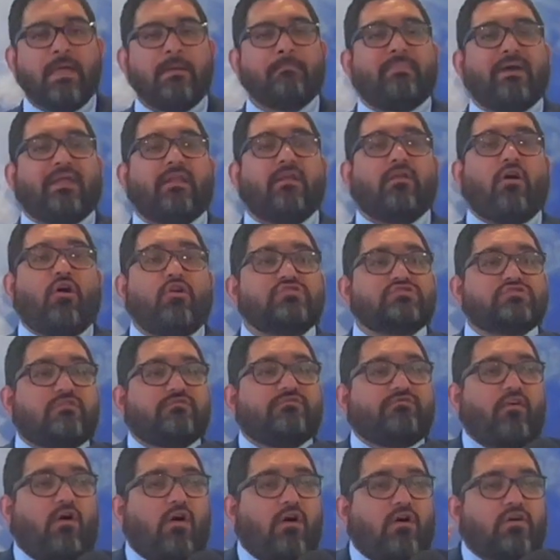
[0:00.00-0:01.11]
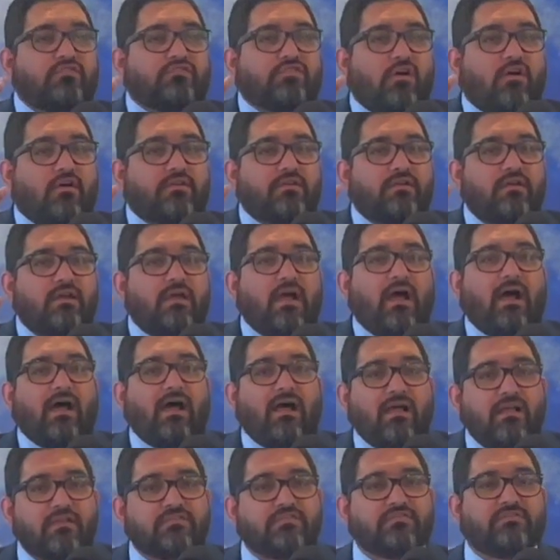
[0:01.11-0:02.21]
but it also falls on
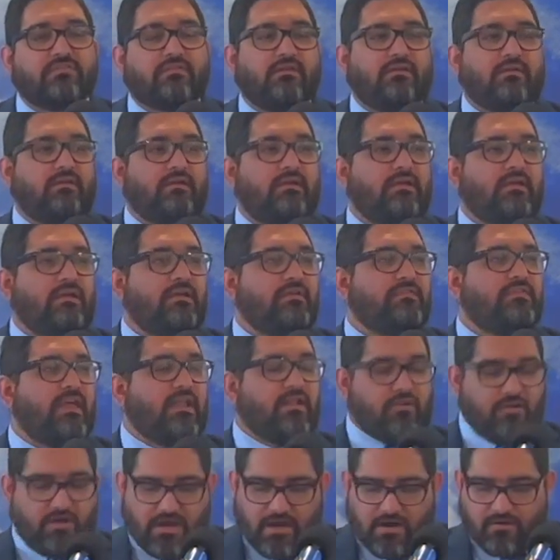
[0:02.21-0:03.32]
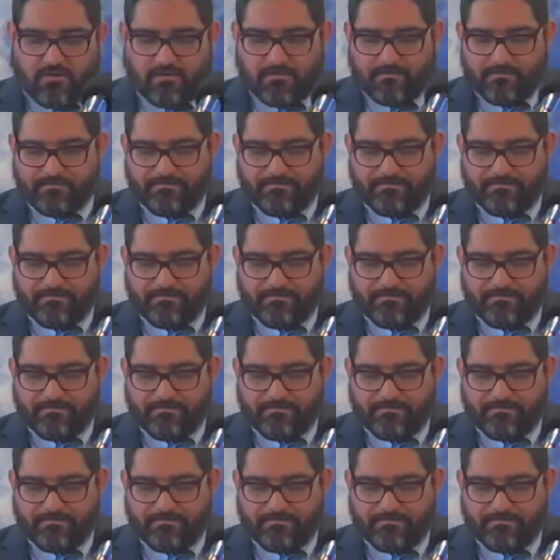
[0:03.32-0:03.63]
us that are here.